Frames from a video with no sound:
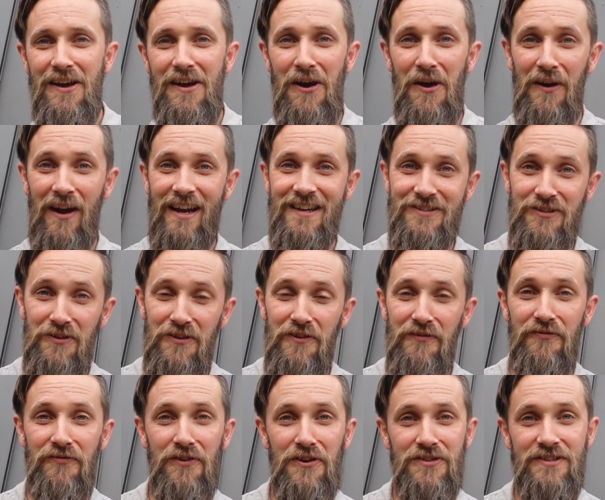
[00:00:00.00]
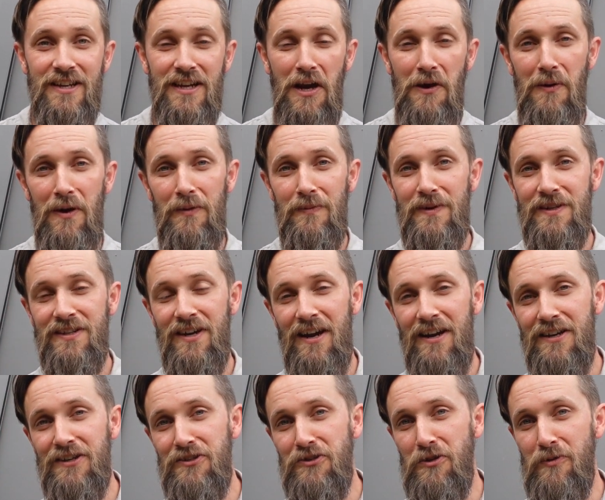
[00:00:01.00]
Okay, so the first thing I want to be
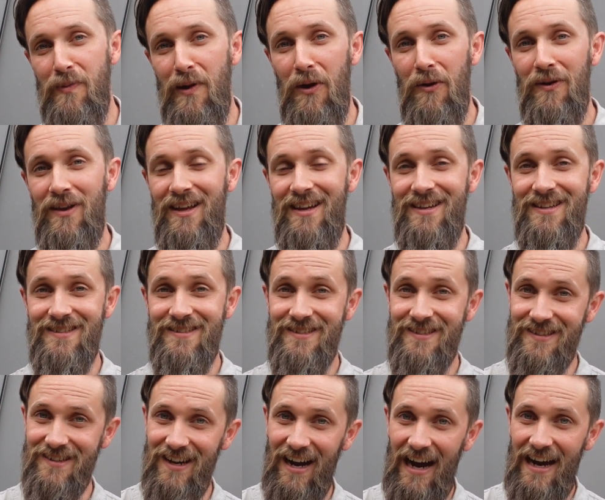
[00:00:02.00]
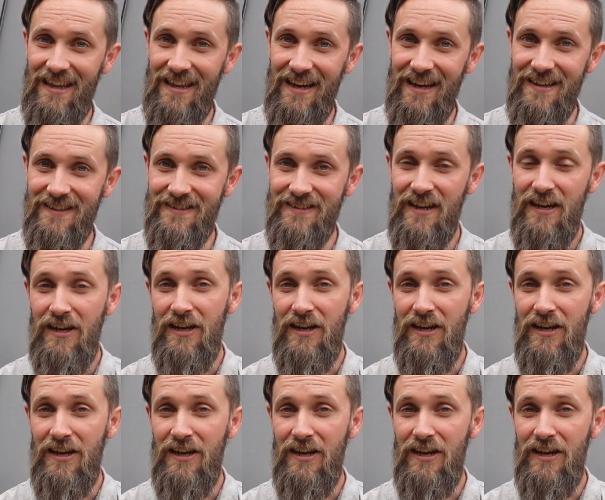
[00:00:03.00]
talking to you about is skylights.